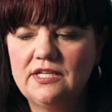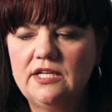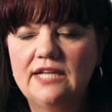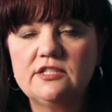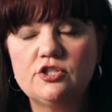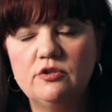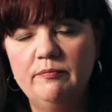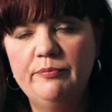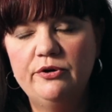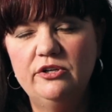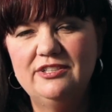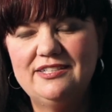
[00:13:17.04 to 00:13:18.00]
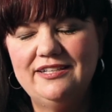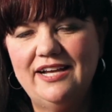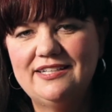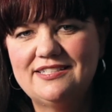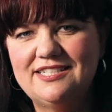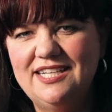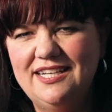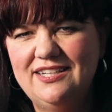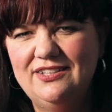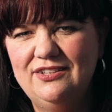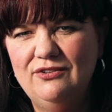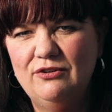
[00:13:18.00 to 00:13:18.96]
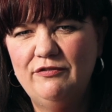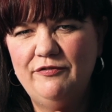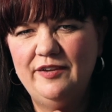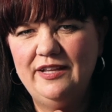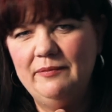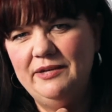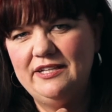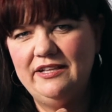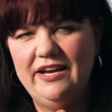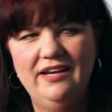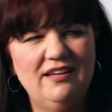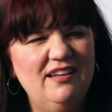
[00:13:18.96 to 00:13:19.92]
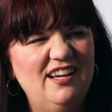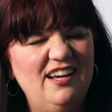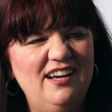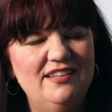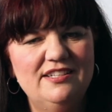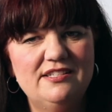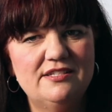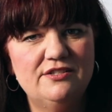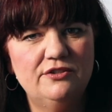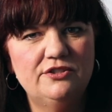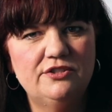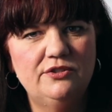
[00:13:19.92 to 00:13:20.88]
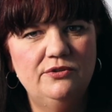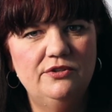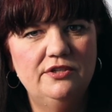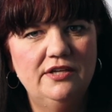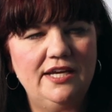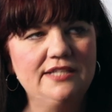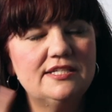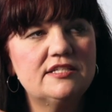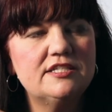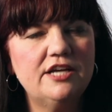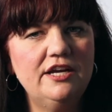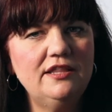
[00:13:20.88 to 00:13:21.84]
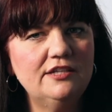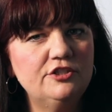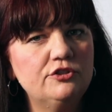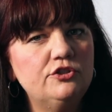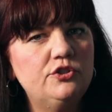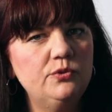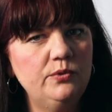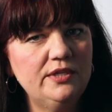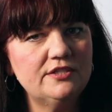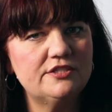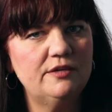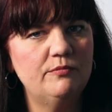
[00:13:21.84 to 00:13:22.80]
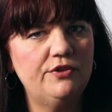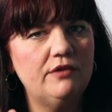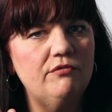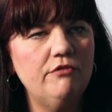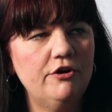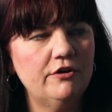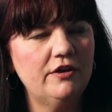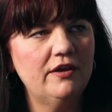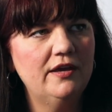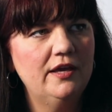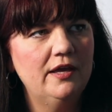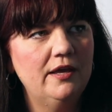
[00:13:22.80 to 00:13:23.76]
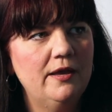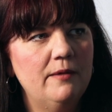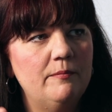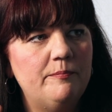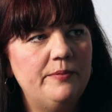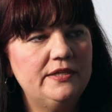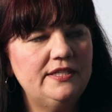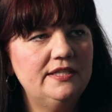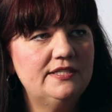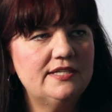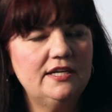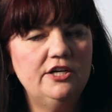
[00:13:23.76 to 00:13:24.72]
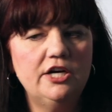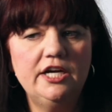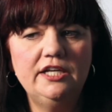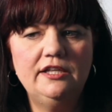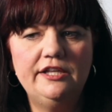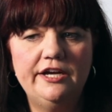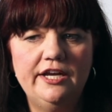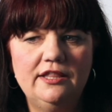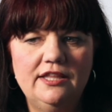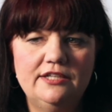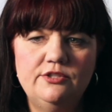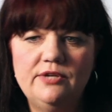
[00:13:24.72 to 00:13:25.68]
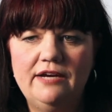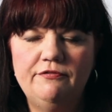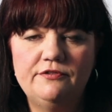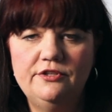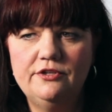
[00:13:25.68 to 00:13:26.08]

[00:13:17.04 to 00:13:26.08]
at some point tickle or feel a bit like, this is not good. It's a sign that you're doing something wrong, but it's a guideline that you have,